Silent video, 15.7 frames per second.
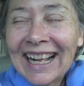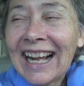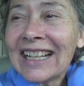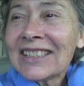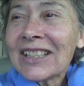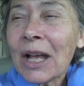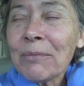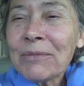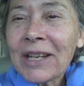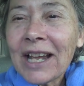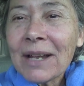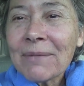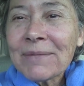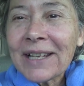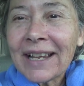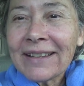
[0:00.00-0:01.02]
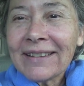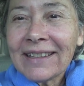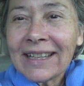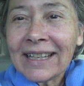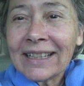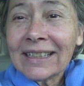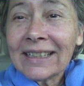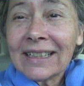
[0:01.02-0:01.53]
Sometimes I
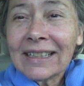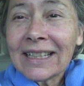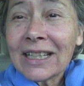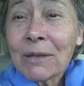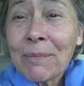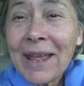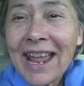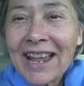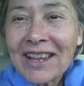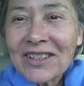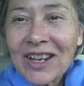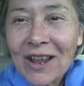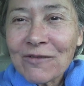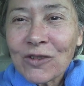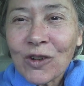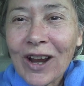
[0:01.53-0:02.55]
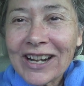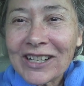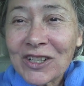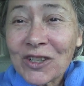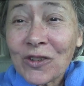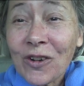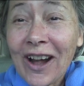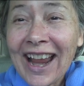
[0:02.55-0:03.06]
think in the past I've tried to
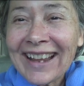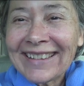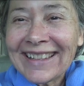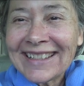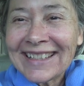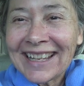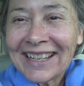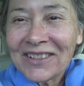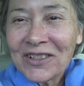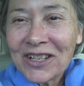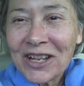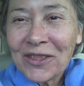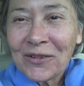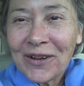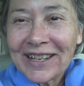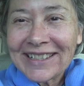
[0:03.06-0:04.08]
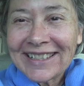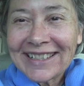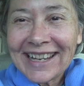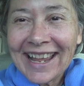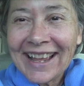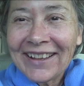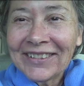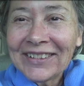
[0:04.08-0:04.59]
track these energy threads
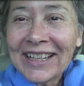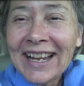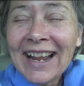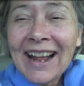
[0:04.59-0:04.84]
down.